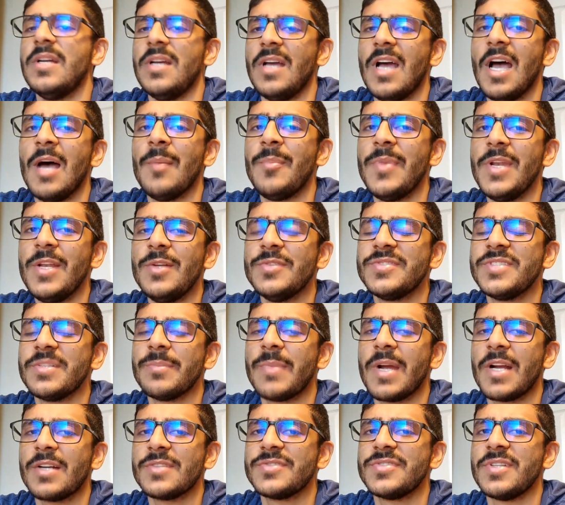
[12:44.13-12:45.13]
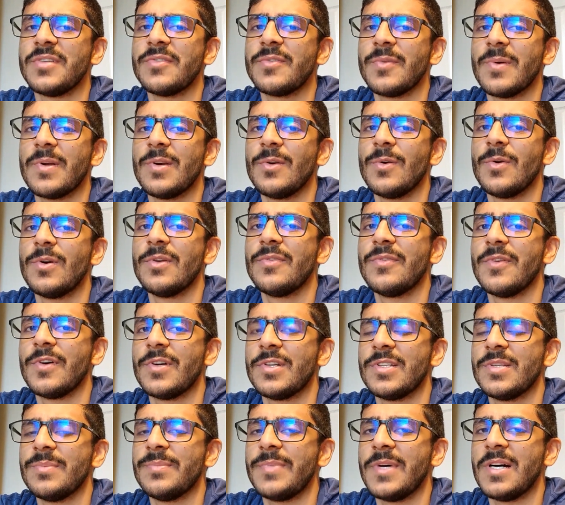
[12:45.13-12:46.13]
I've been using Microsoft OneNote
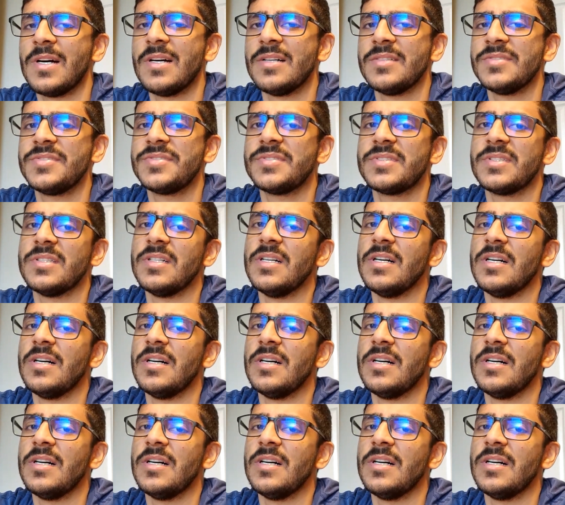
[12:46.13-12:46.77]
for the past